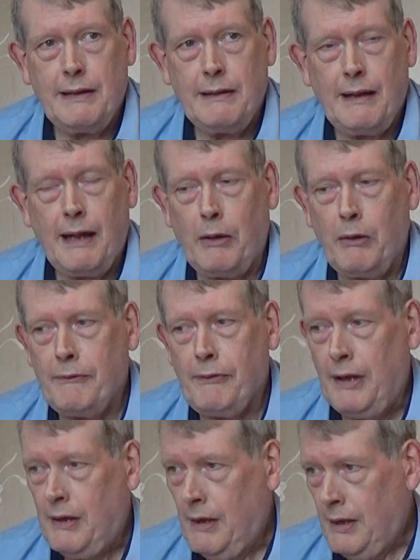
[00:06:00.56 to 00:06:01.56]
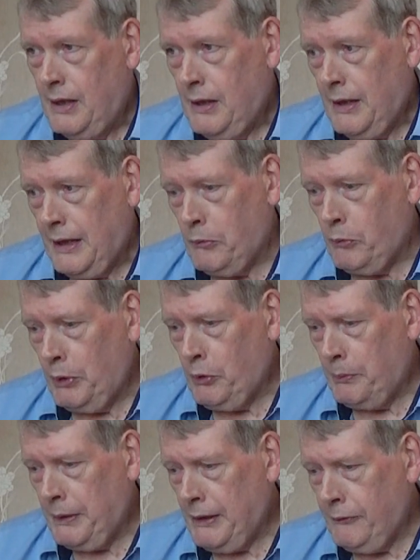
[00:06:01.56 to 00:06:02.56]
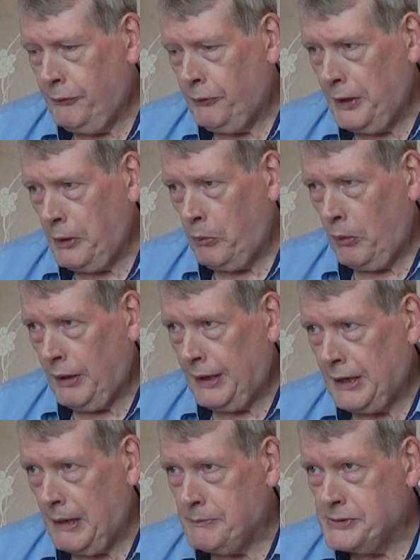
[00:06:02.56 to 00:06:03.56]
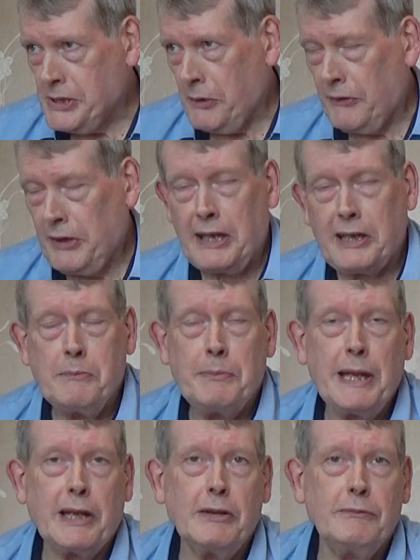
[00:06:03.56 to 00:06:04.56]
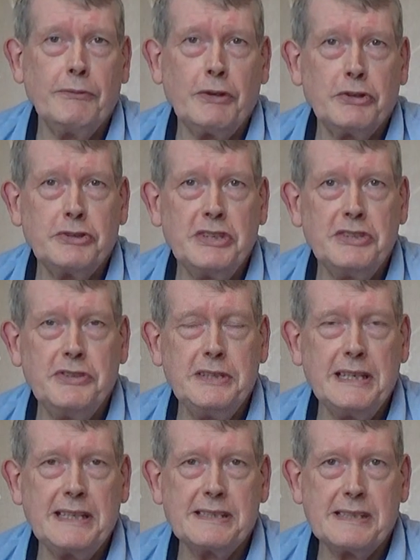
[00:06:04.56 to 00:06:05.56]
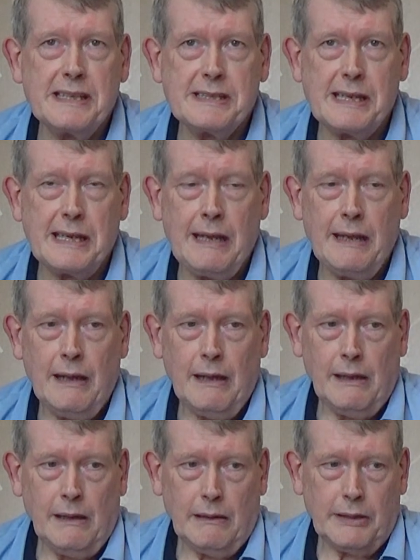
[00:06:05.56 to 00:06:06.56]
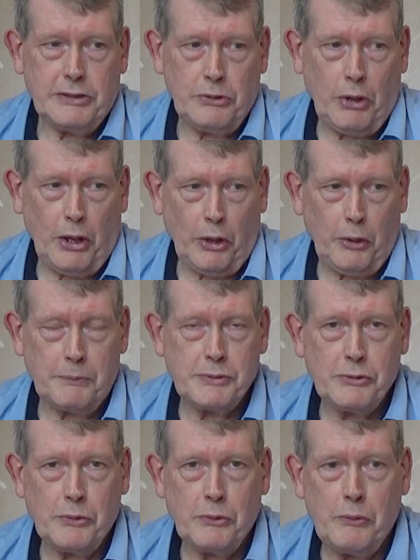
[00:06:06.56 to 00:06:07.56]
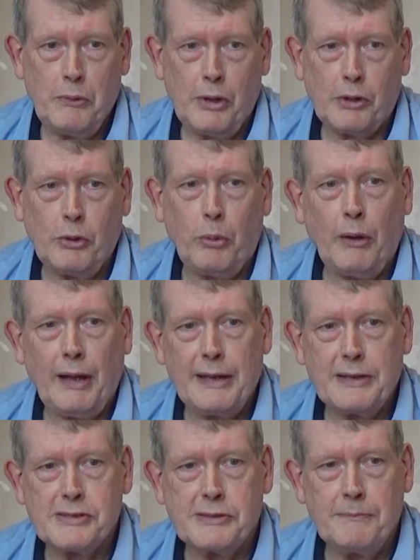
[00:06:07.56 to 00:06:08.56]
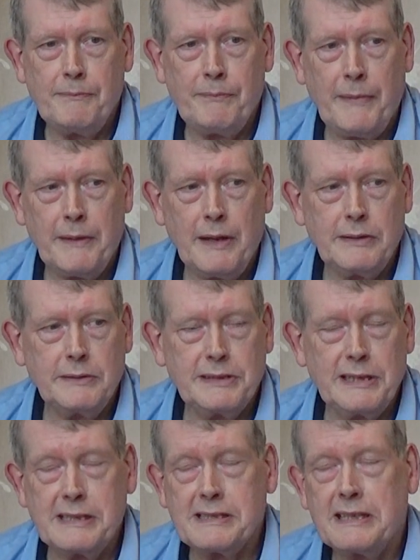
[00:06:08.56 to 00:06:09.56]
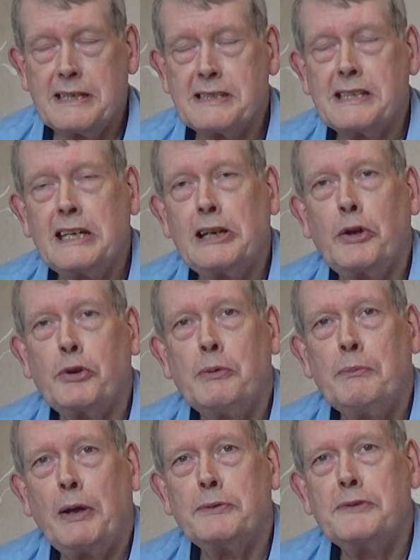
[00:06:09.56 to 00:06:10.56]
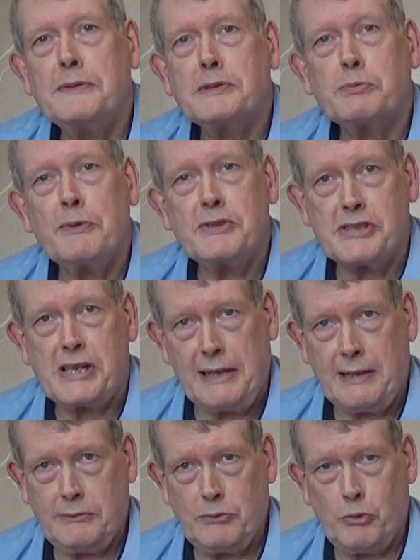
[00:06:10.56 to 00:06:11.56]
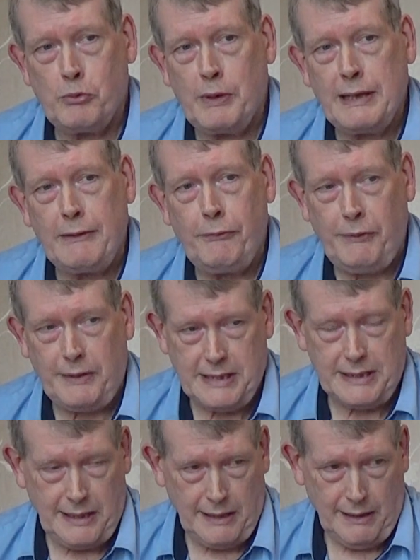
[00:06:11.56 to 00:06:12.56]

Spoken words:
However, it will be fully wired up so that it can be converted to DCC. I do hope to acquire some DCC locomotives with sound already fitted.